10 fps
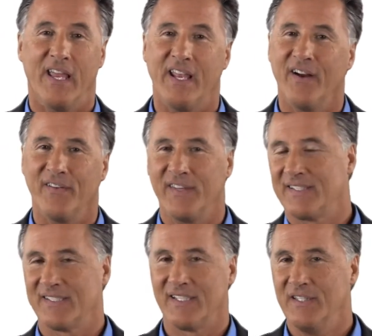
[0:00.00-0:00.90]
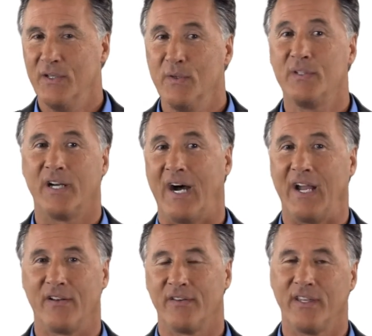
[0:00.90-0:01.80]
Now, this is a new
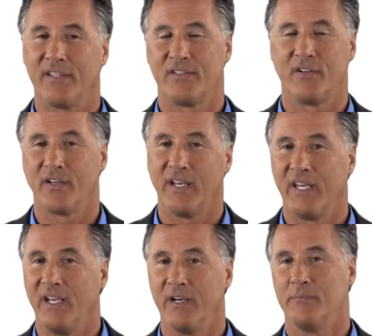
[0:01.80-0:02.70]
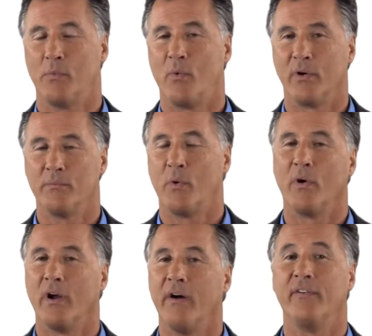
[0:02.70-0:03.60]
title that you're going to hear more and
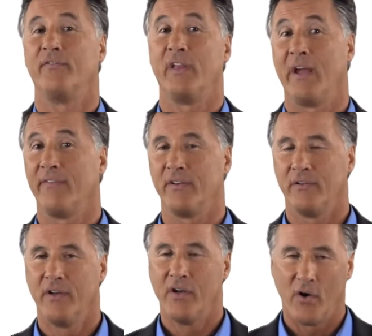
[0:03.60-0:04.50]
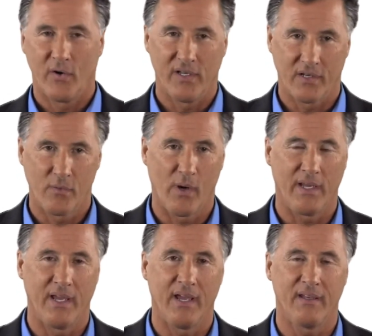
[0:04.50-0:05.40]
more of if you haven't heard it
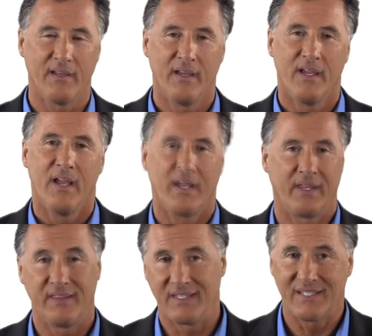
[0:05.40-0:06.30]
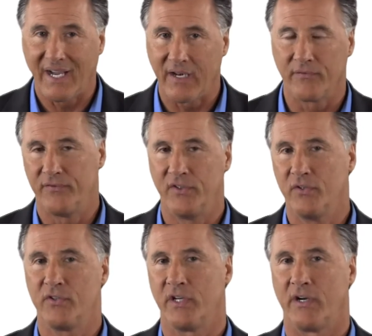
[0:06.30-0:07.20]
quite yet. The title
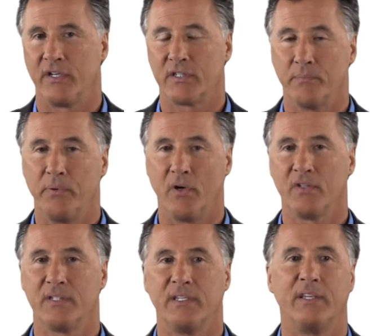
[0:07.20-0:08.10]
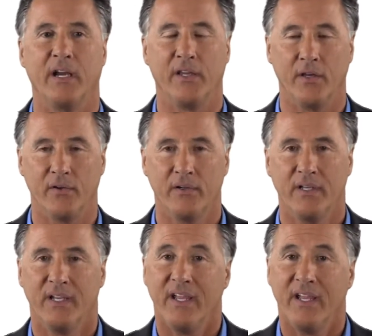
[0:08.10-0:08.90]
fiduciary is supposed to tell you